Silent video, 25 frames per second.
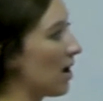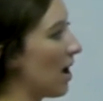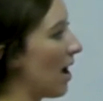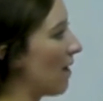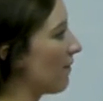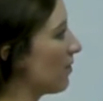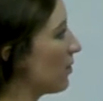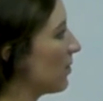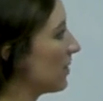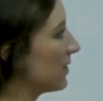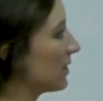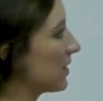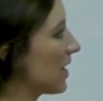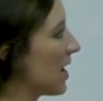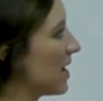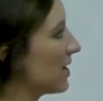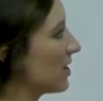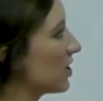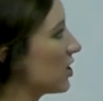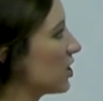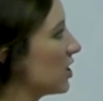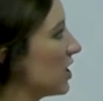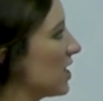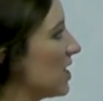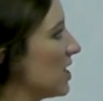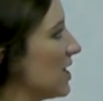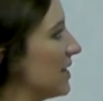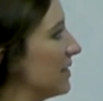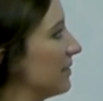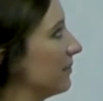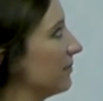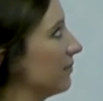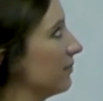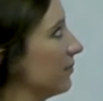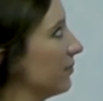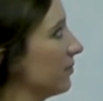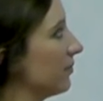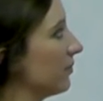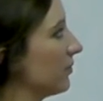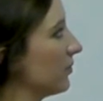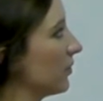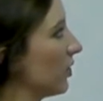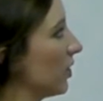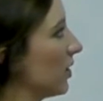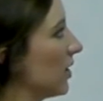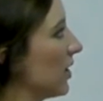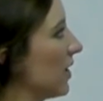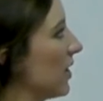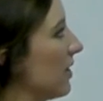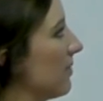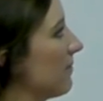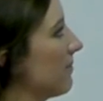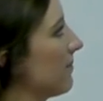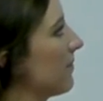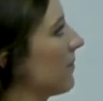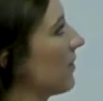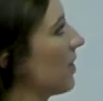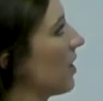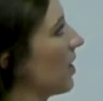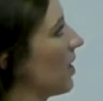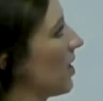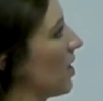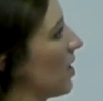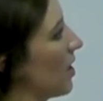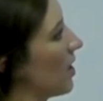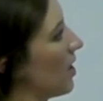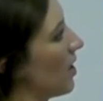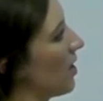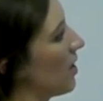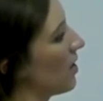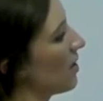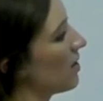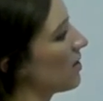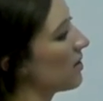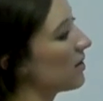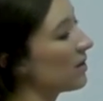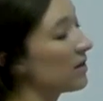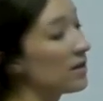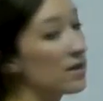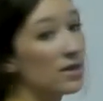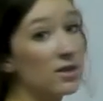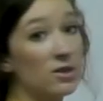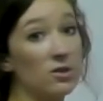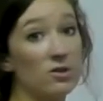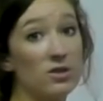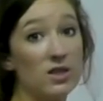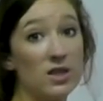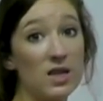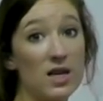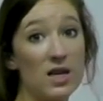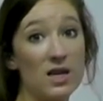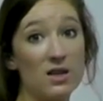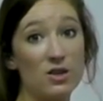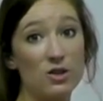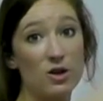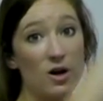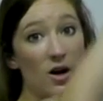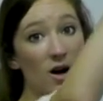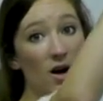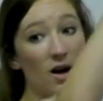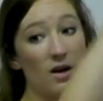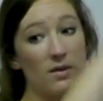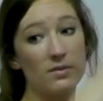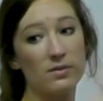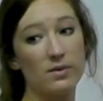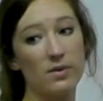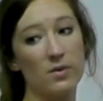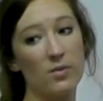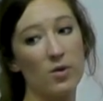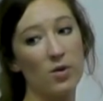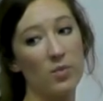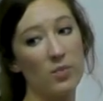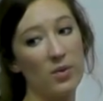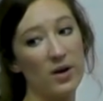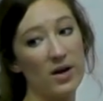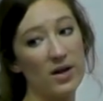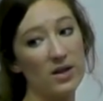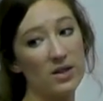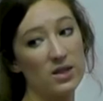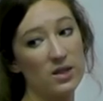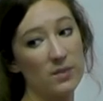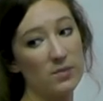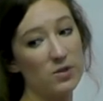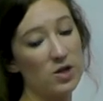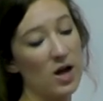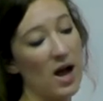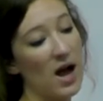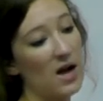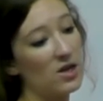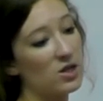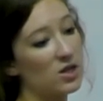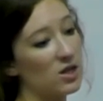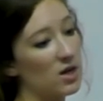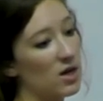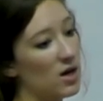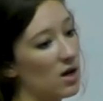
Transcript: everyone's got a sheet, all right? So teacher will put a subtraction